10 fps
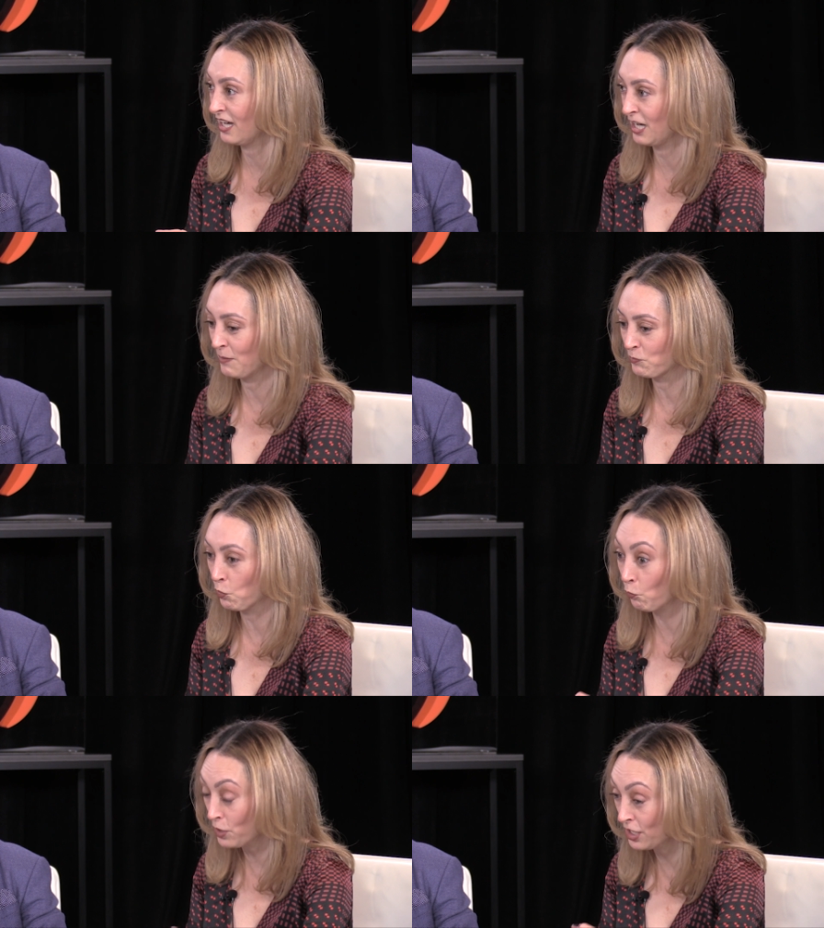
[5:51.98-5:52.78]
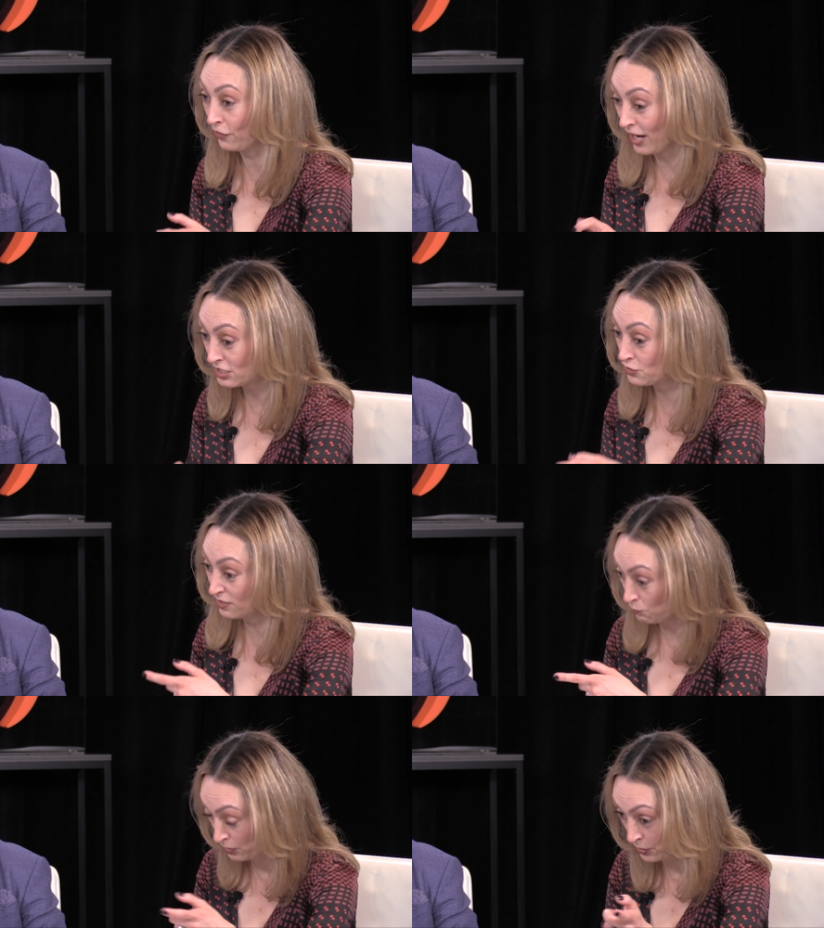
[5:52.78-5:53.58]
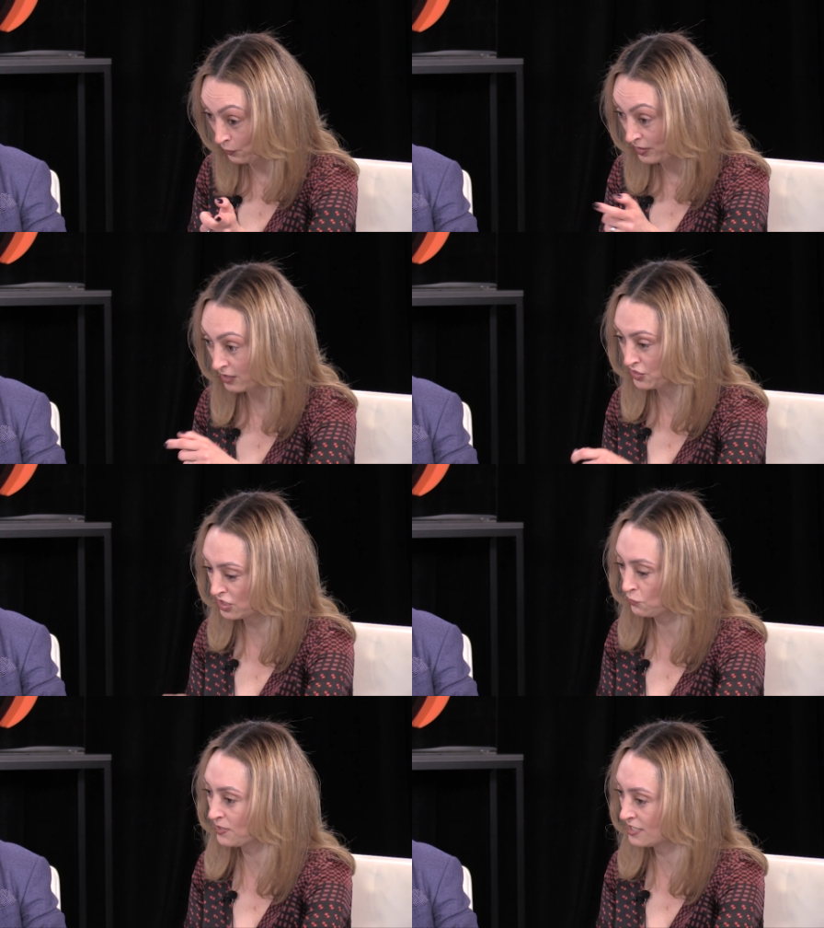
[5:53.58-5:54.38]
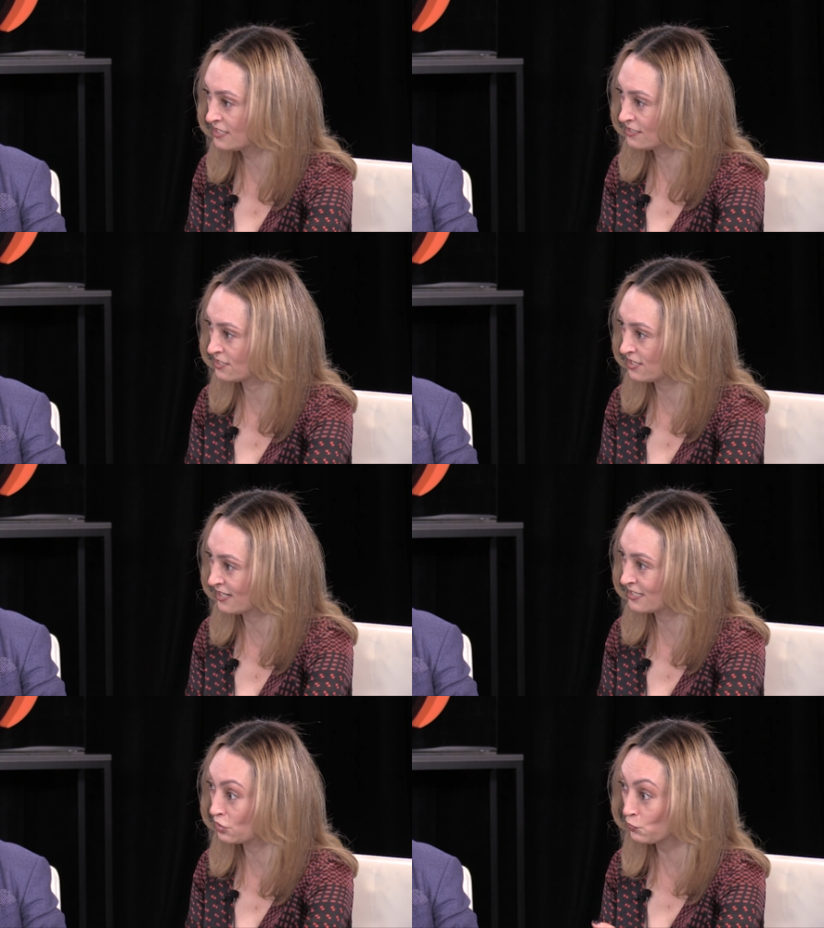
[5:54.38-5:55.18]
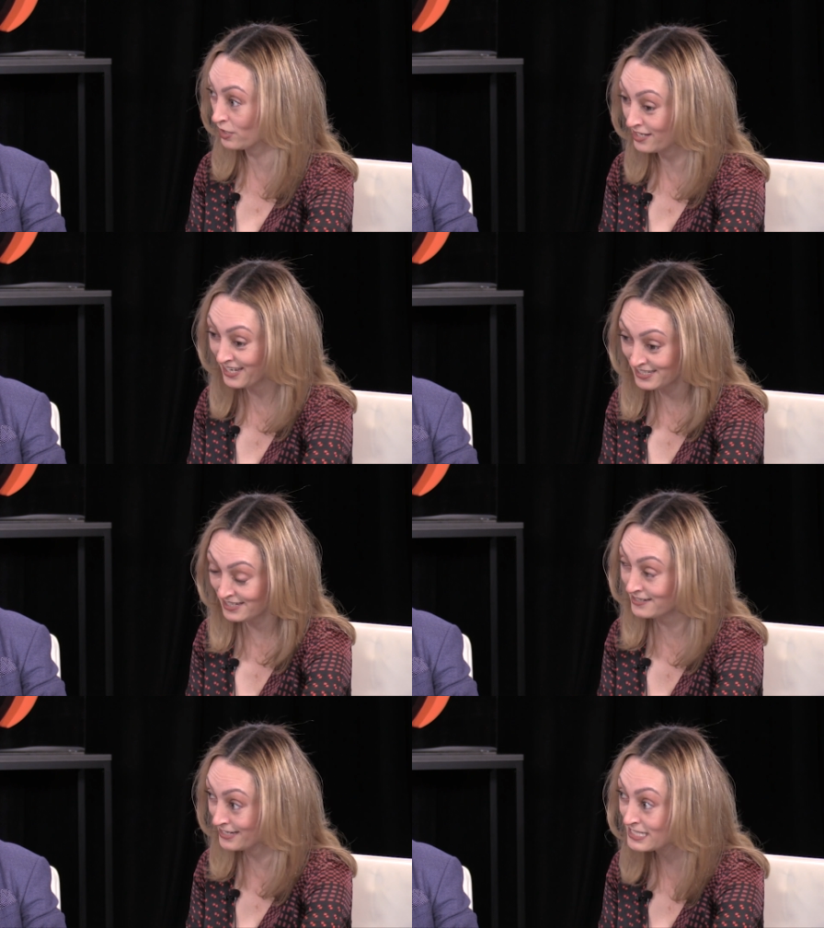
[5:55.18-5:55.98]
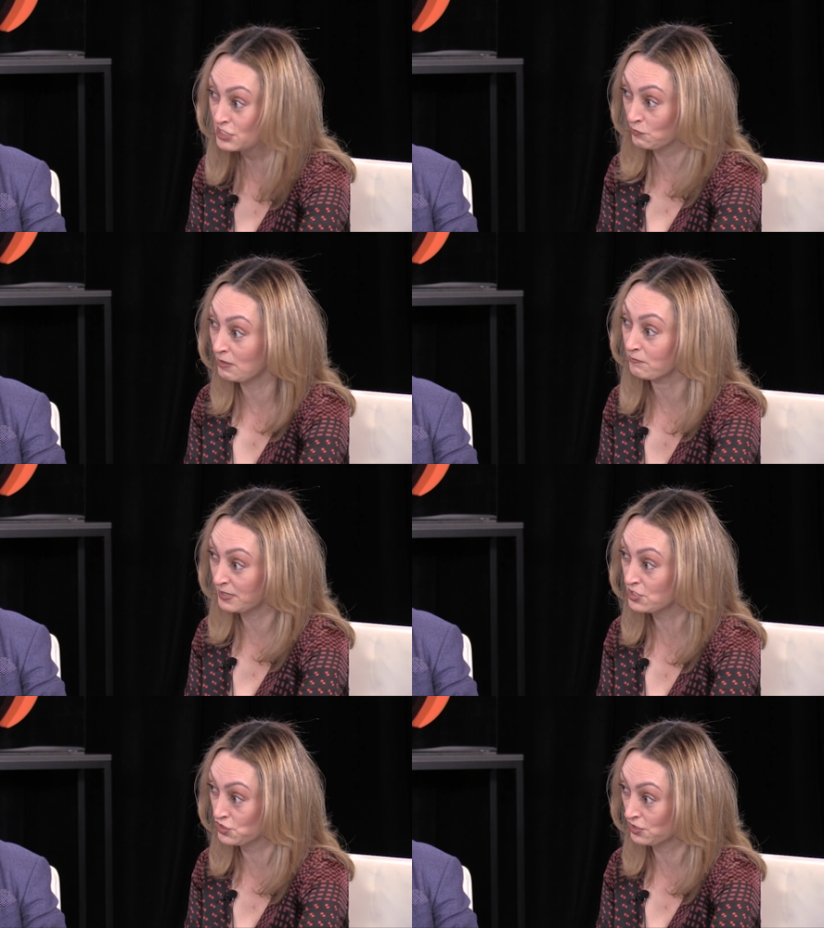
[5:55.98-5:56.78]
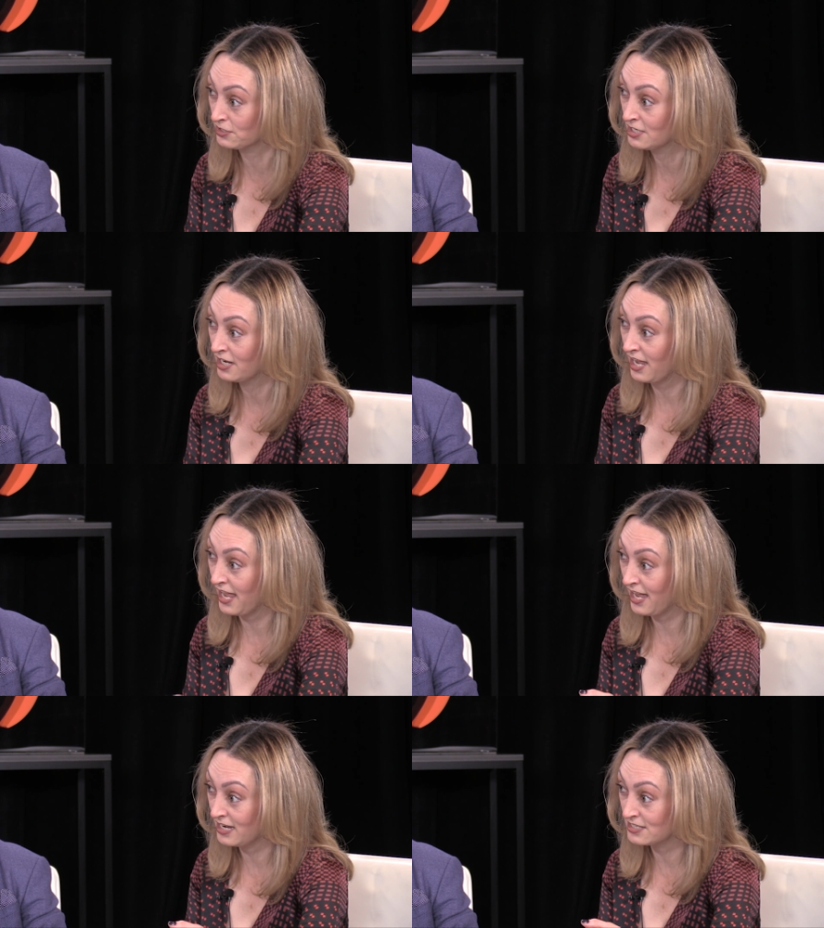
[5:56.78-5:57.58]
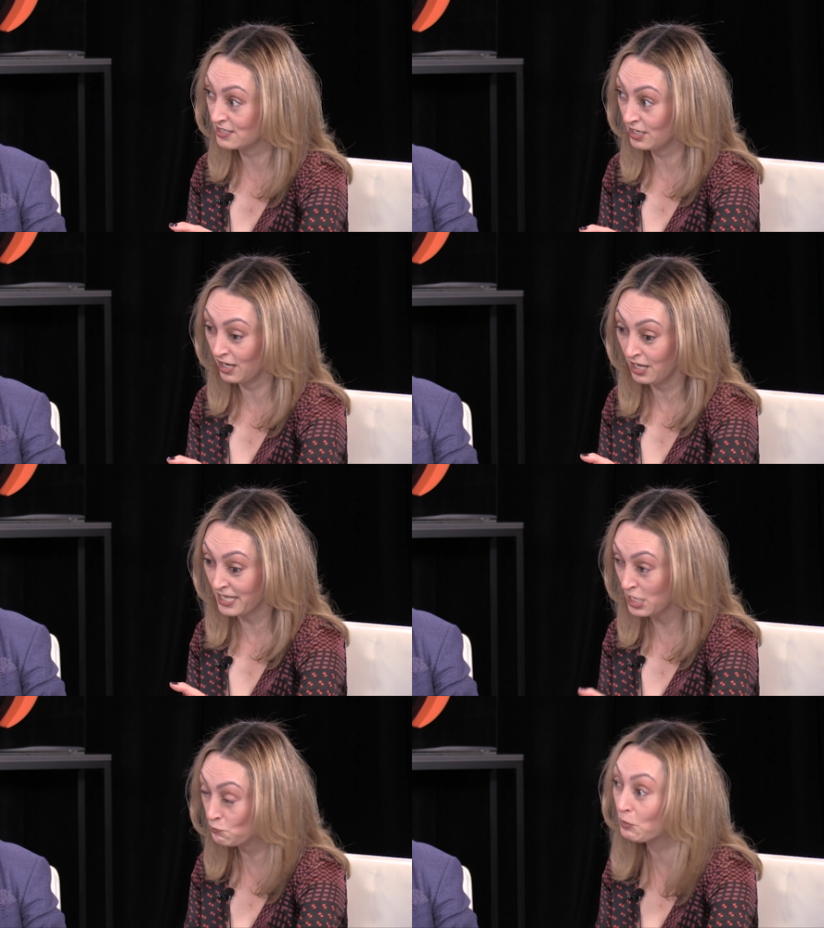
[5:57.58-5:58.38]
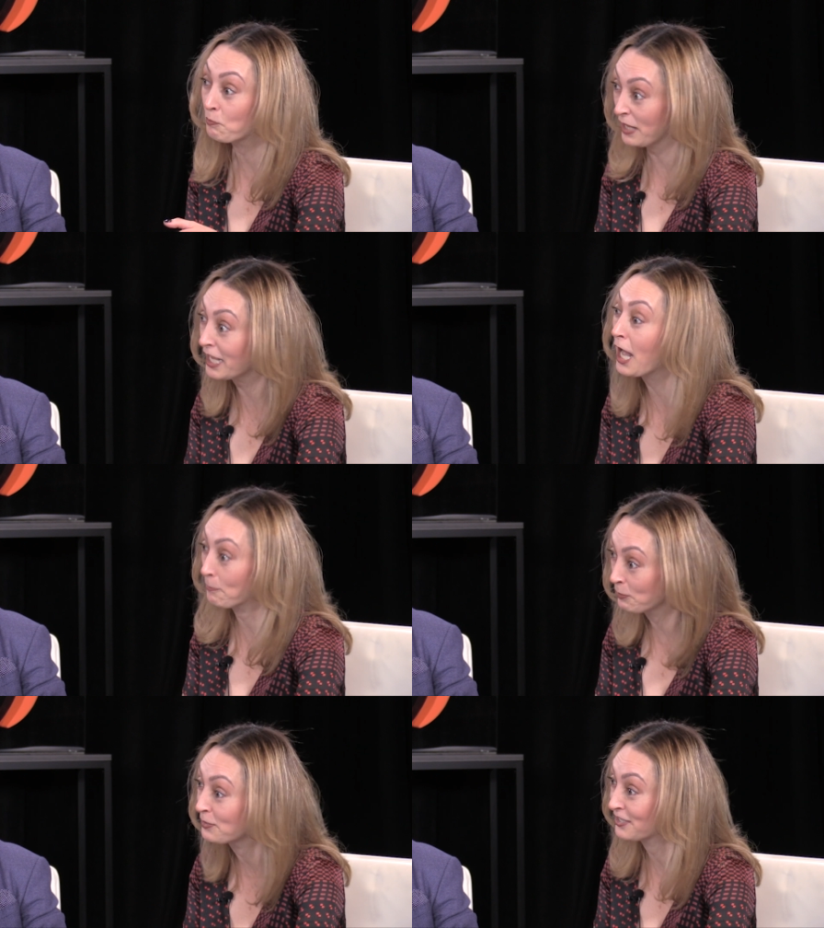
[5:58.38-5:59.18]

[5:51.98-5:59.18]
um, we are actually, you know, in conjunction with EasyJet, you can get an Instagram picture, and uh, it will pick up